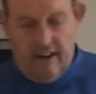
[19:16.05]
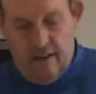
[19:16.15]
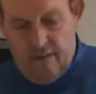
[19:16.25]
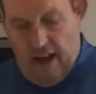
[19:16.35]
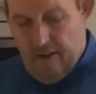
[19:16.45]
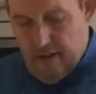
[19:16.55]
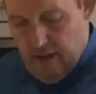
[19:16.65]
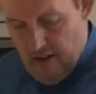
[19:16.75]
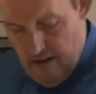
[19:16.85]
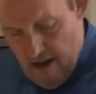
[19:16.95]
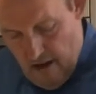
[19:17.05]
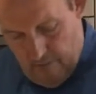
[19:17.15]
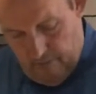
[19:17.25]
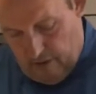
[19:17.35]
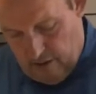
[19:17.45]
a bit floured
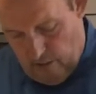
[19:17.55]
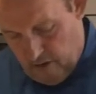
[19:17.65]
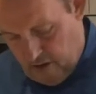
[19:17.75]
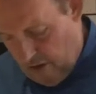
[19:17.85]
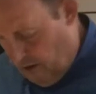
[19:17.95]
because I was going